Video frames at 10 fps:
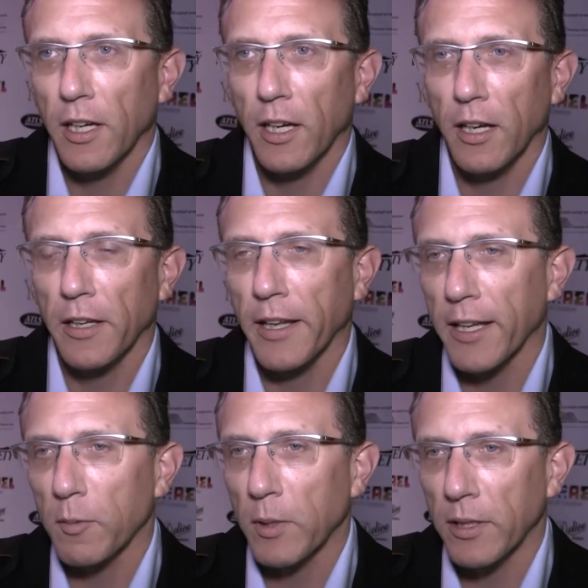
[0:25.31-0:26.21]
an
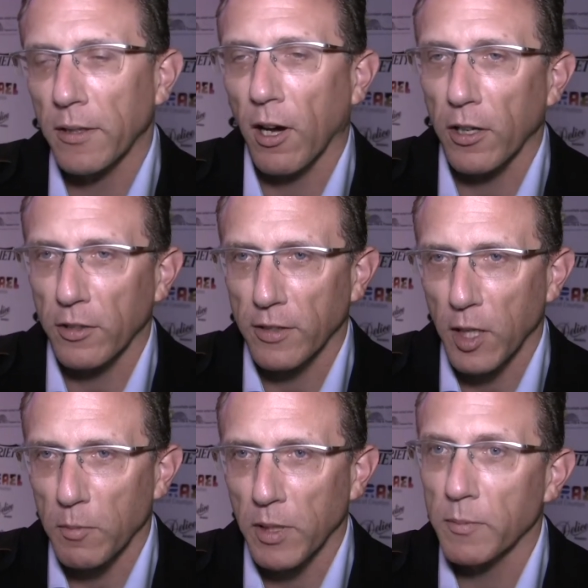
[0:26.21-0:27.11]
80-minute audio
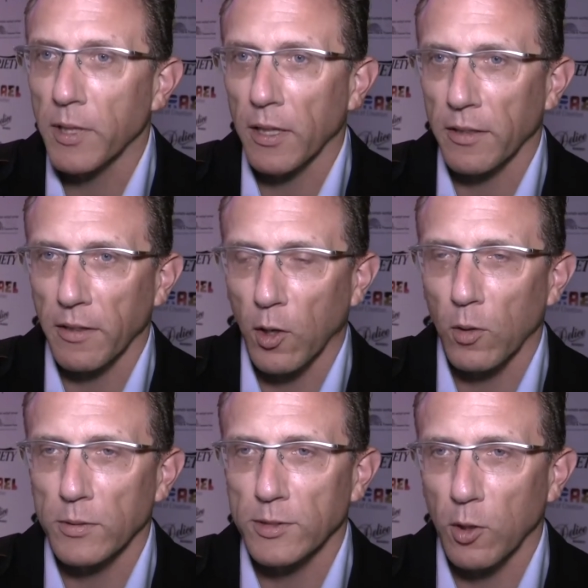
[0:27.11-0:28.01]
tape, him telling the
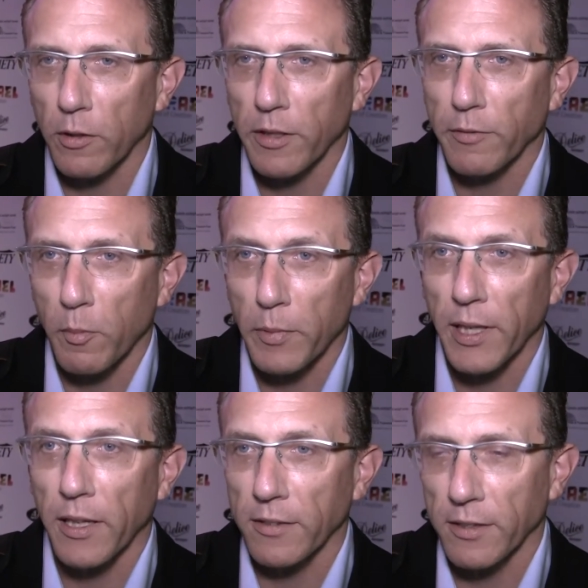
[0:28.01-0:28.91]
whole story from
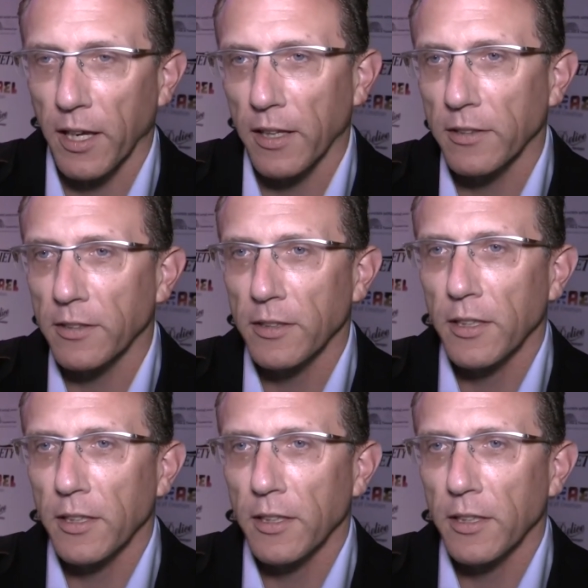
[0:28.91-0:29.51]
beginning to end.